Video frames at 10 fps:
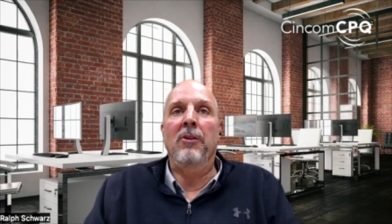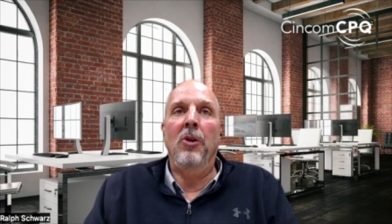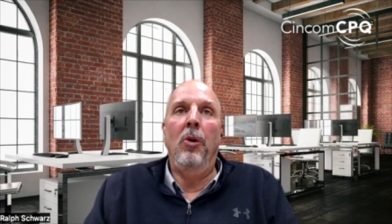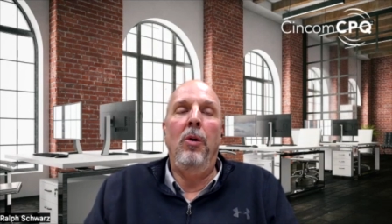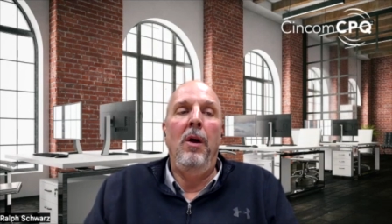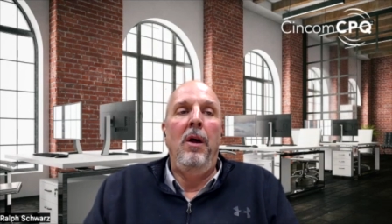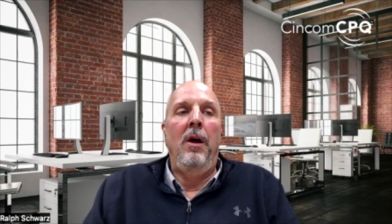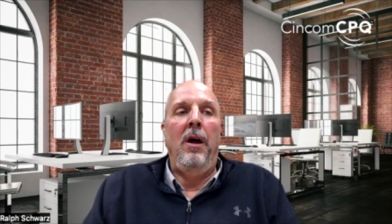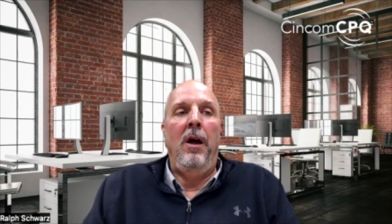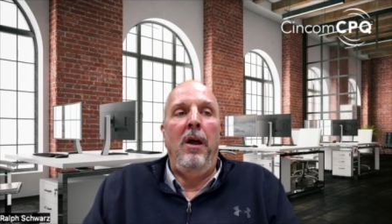So
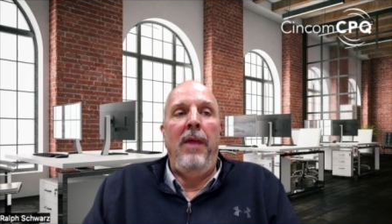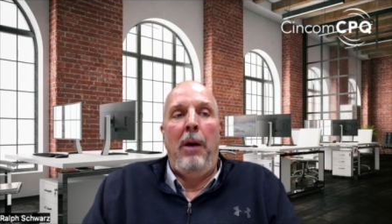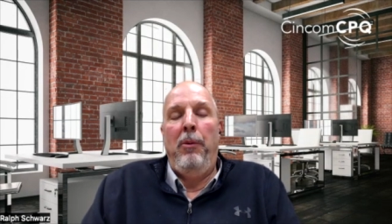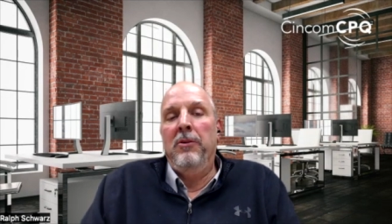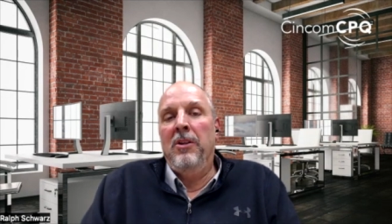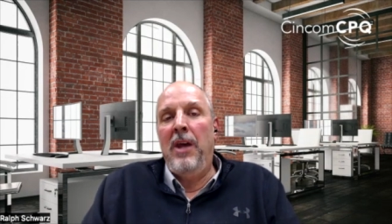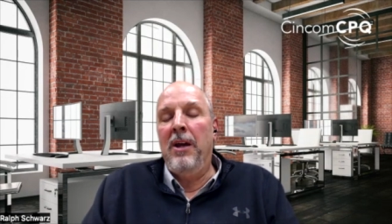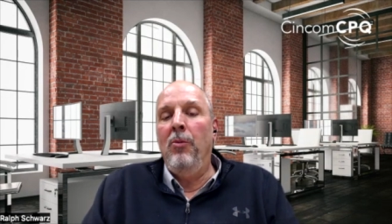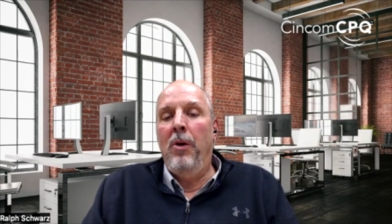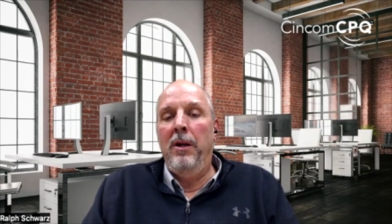uh, that was the
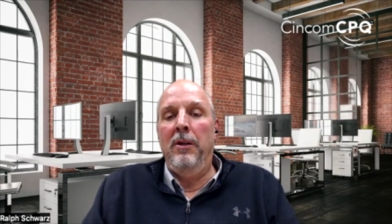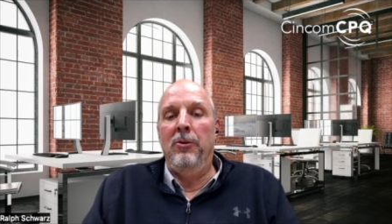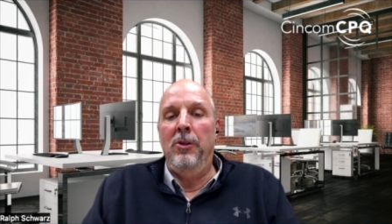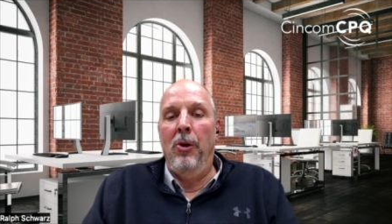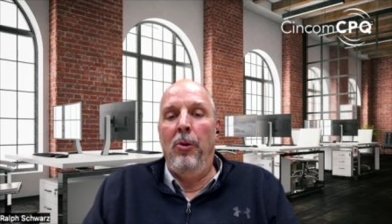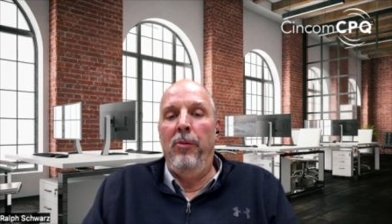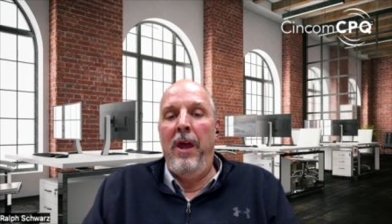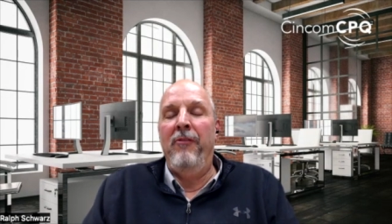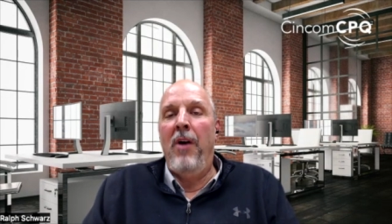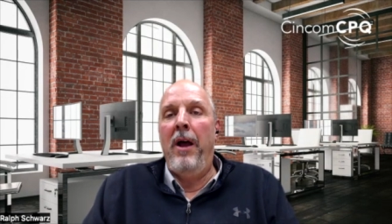second one is you know
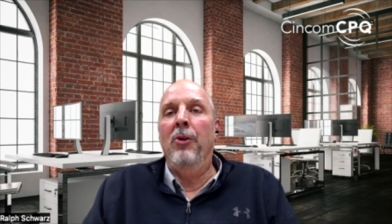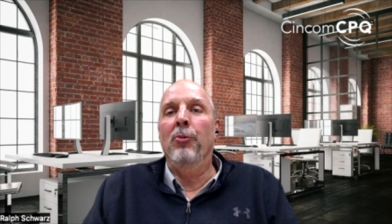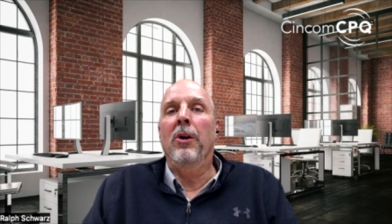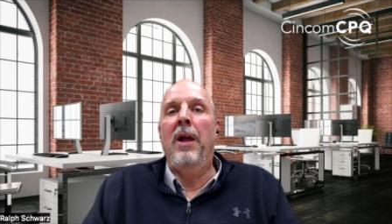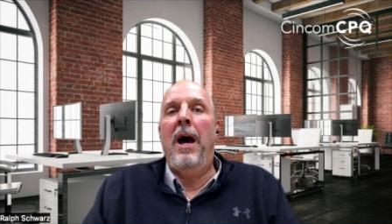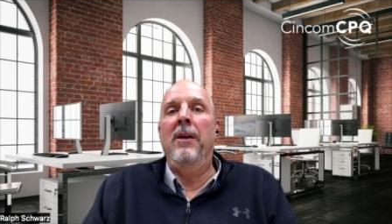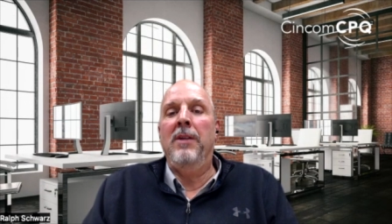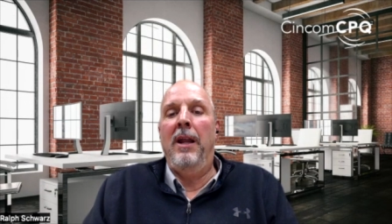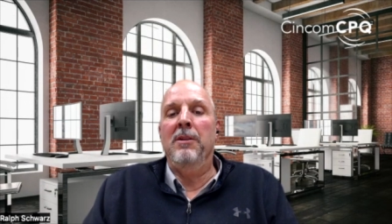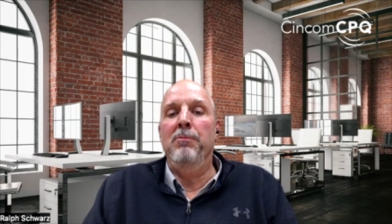they finally realized
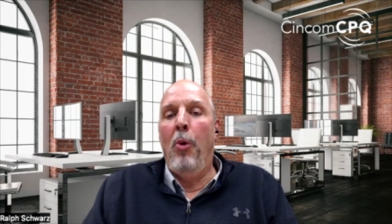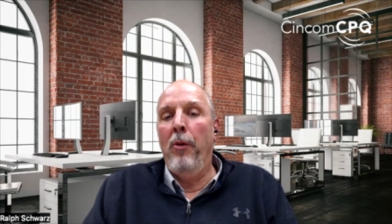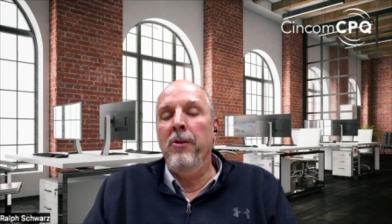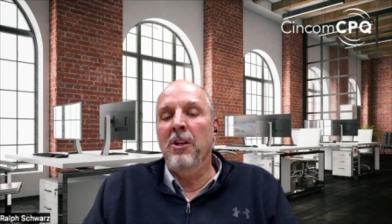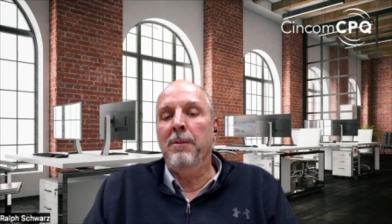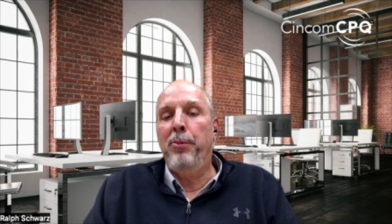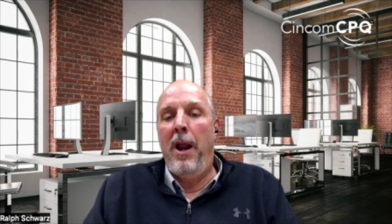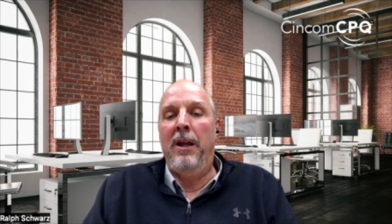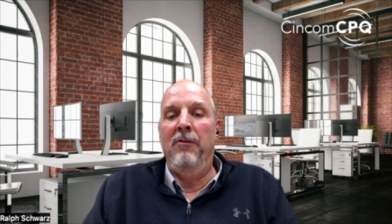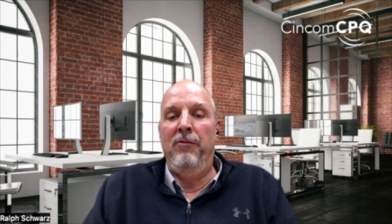that it's more than just
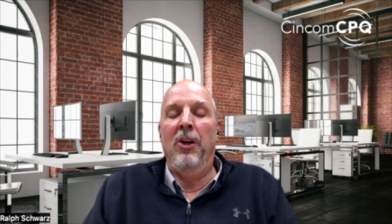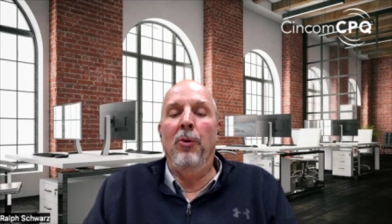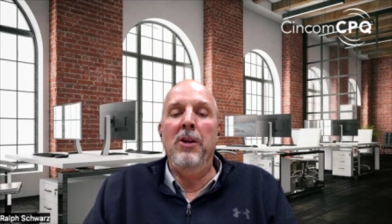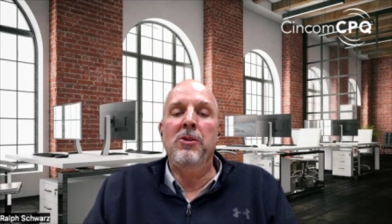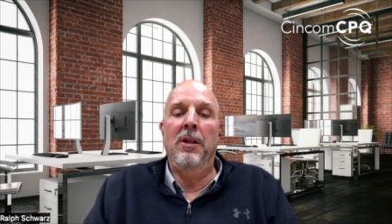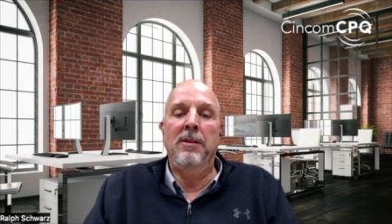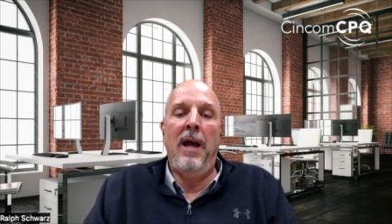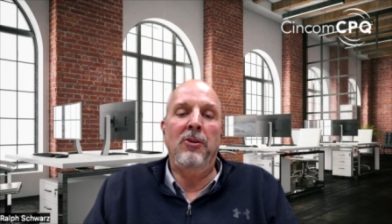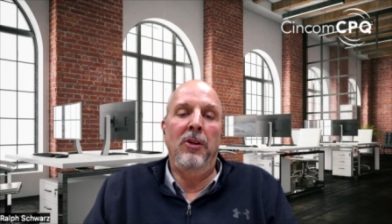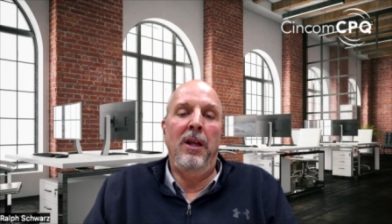product configuration it's
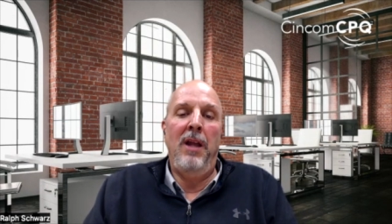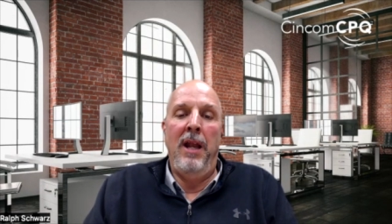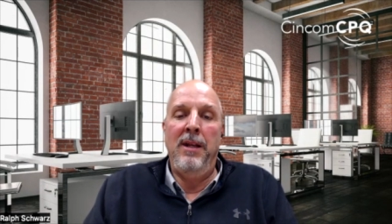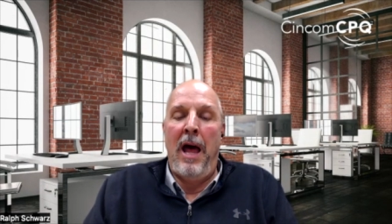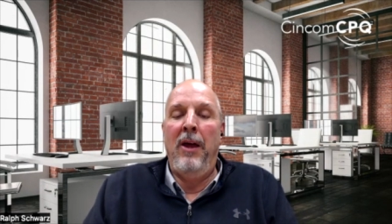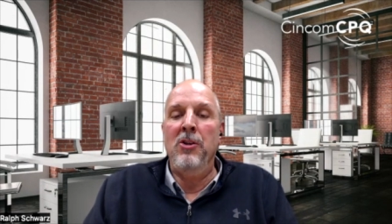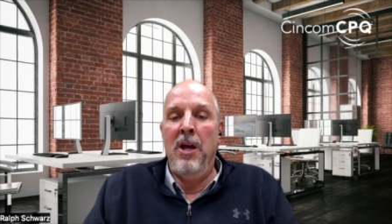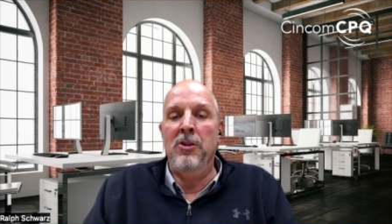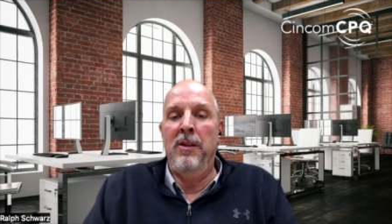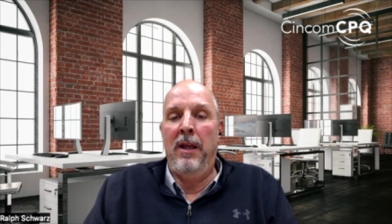actually a knowledge
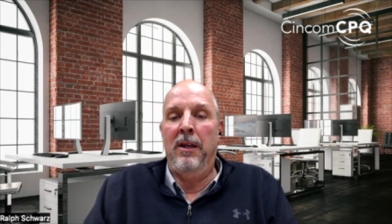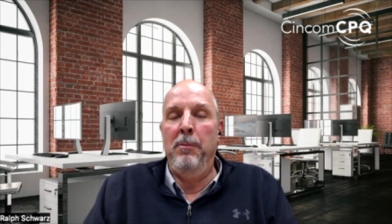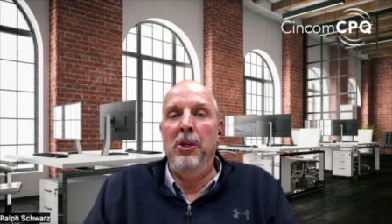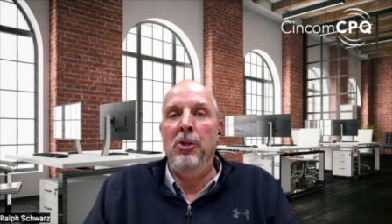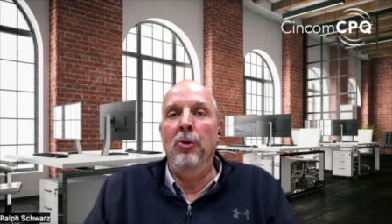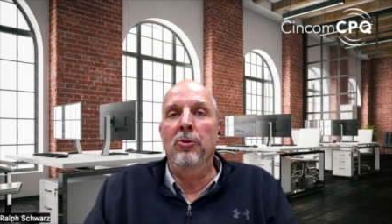engine that can be used